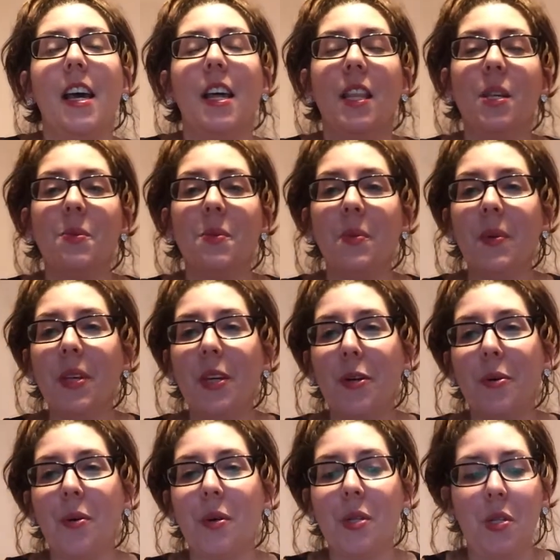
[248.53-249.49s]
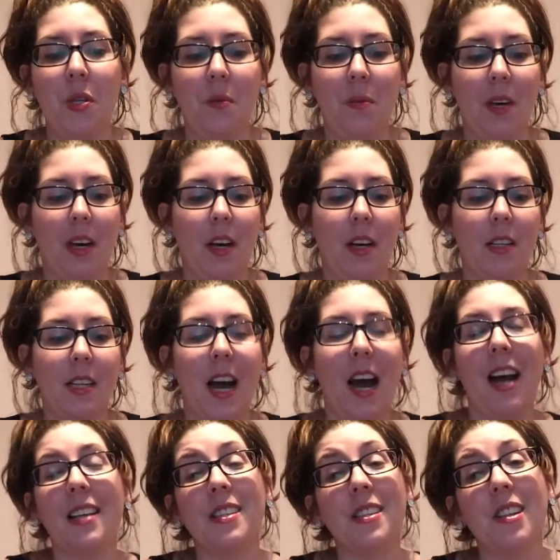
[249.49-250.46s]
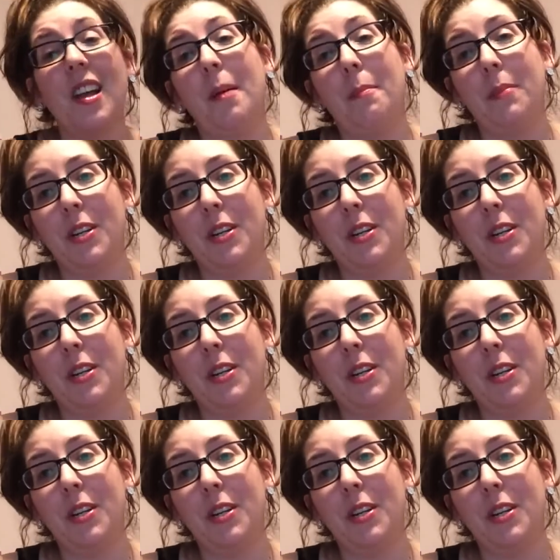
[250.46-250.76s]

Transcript: These are really cool too, because I asked a